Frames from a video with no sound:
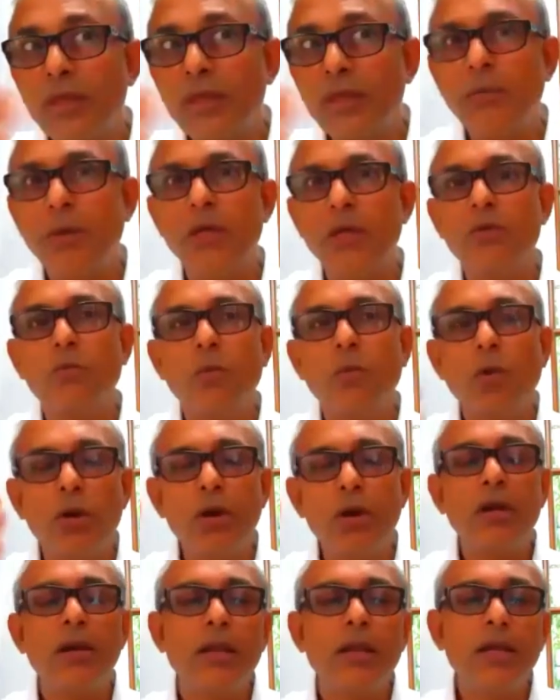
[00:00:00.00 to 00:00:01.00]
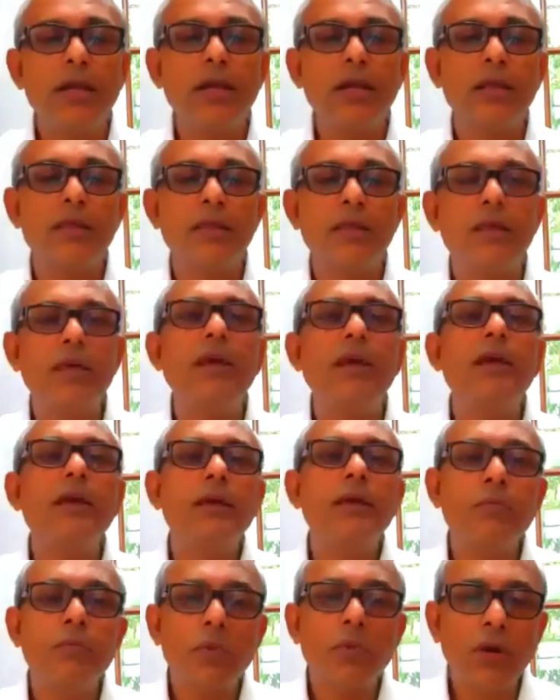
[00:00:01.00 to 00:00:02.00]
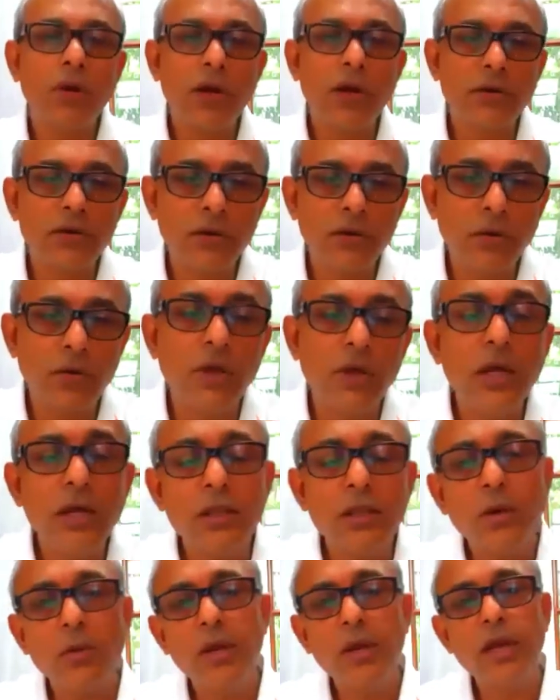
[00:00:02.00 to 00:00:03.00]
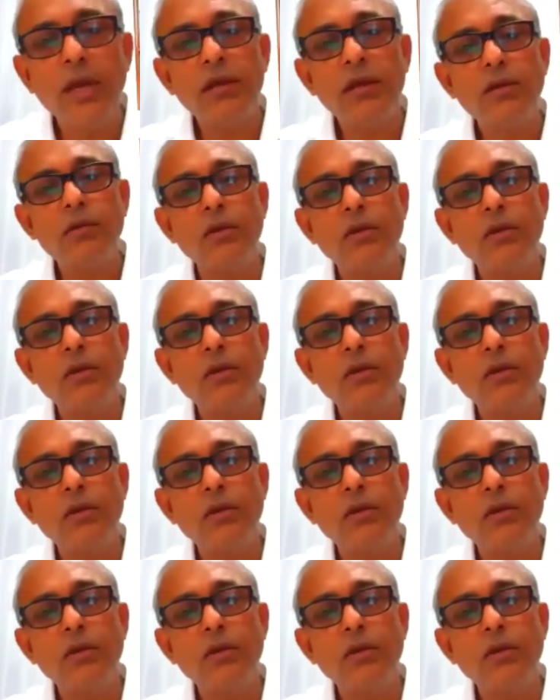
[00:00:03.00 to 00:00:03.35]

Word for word: somebody is monitoring and seeing production go. Now, eight to